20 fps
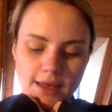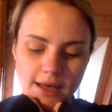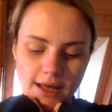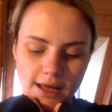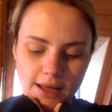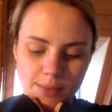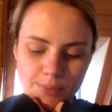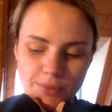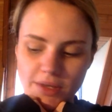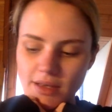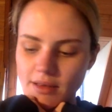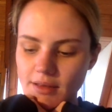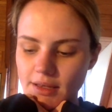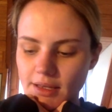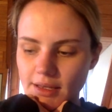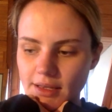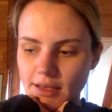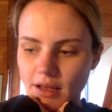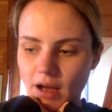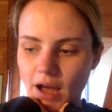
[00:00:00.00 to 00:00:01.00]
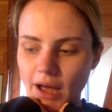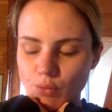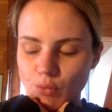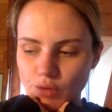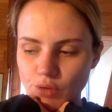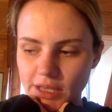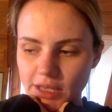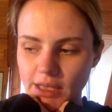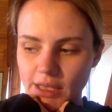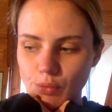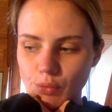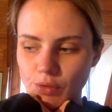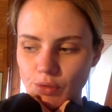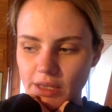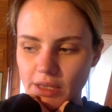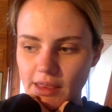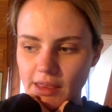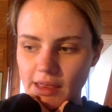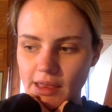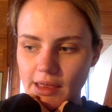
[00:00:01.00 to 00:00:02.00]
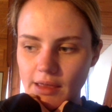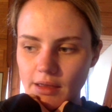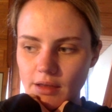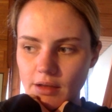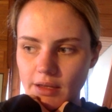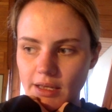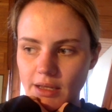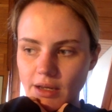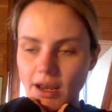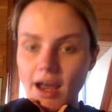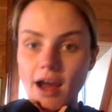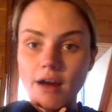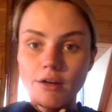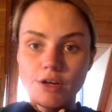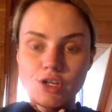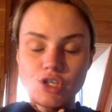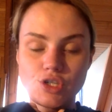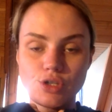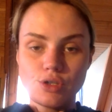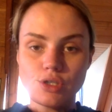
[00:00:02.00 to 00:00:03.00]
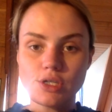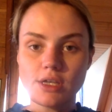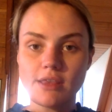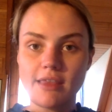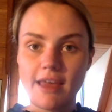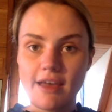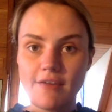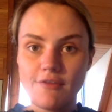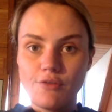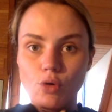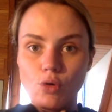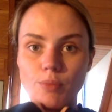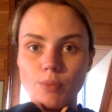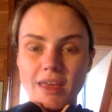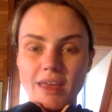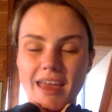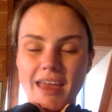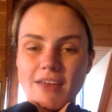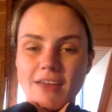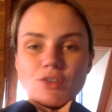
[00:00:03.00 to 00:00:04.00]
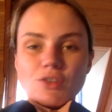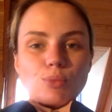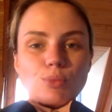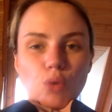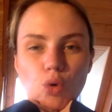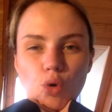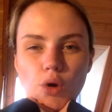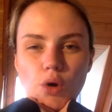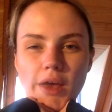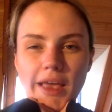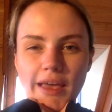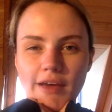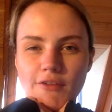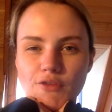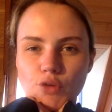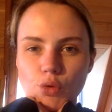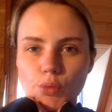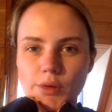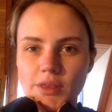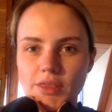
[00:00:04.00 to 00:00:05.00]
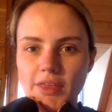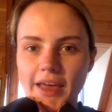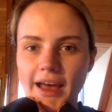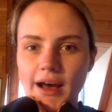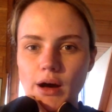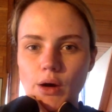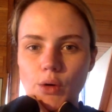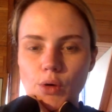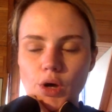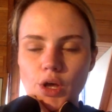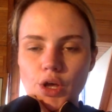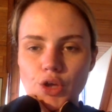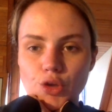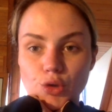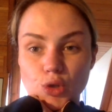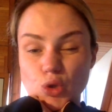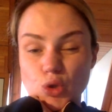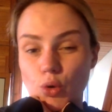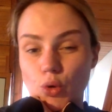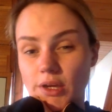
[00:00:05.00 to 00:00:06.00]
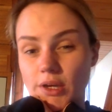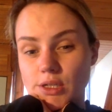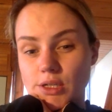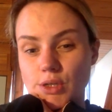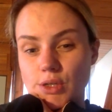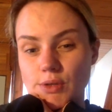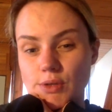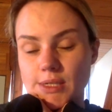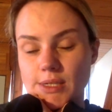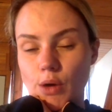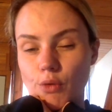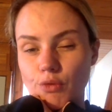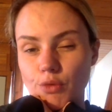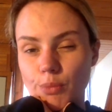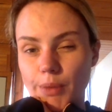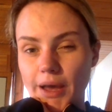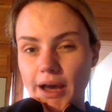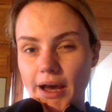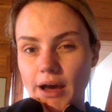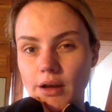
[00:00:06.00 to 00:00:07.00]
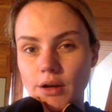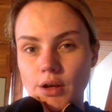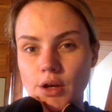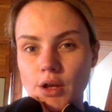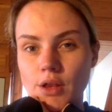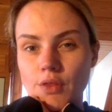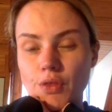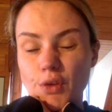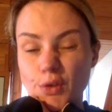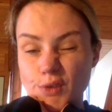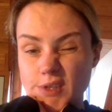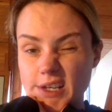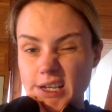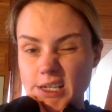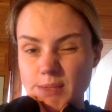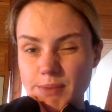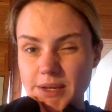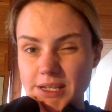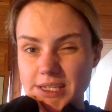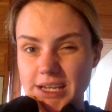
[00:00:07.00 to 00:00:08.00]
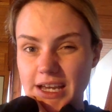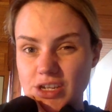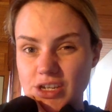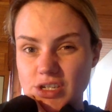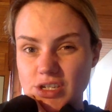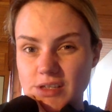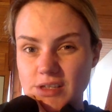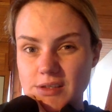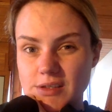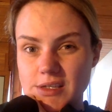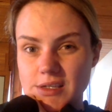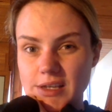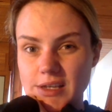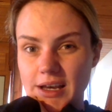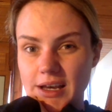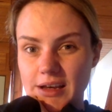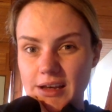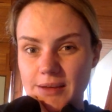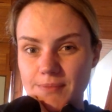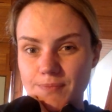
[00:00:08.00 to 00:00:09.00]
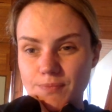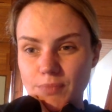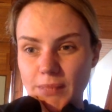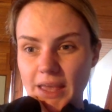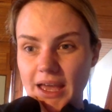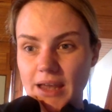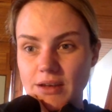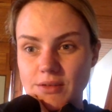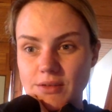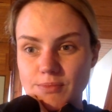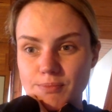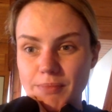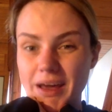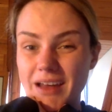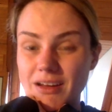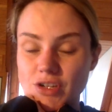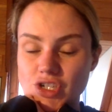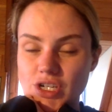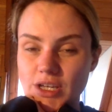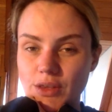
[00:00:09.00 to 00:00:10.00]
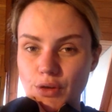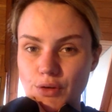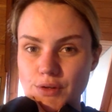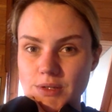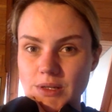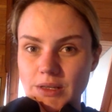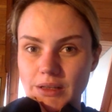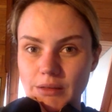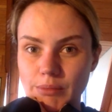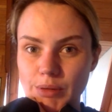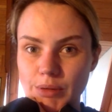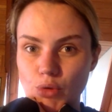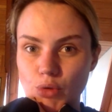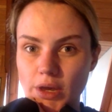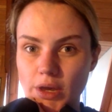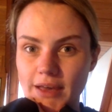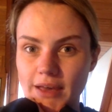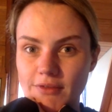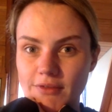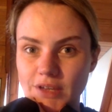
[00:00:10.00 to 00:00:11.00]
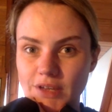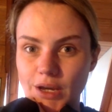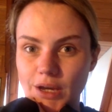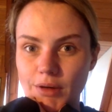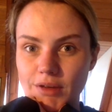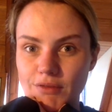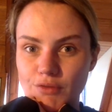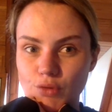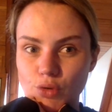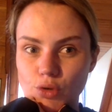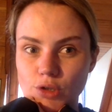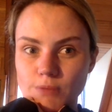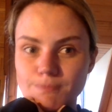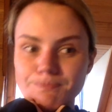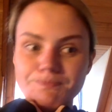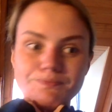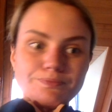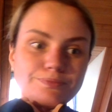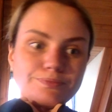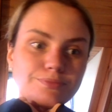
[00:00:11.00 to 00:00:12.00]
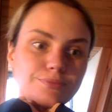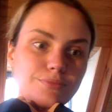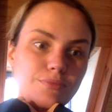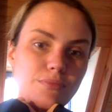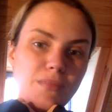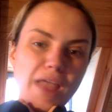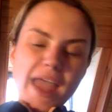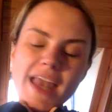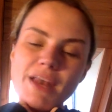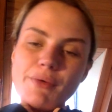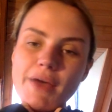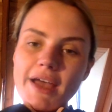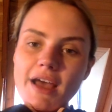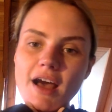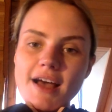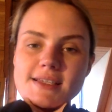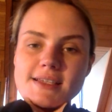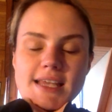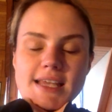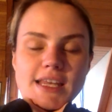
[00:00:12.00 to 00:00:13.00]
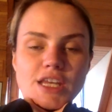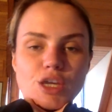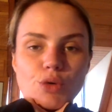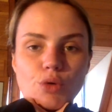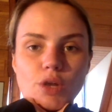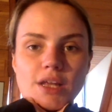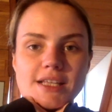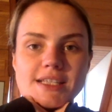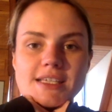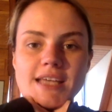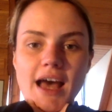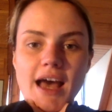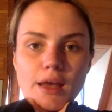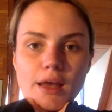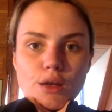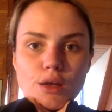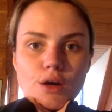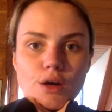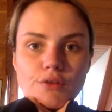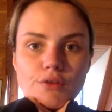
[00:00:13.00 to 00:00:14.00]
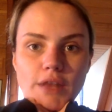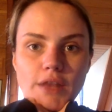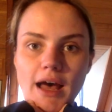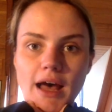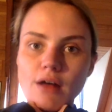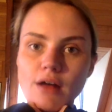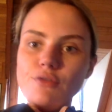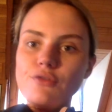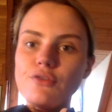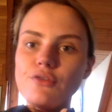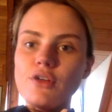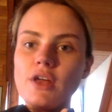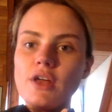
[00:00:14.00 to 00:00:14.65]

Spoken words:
But I really, really encourage you to therefore be even more careful with how you're talking to yourself about those expectations and managing those a little bit more carefully going forward. Anyway, guys, sending you all a ton of love.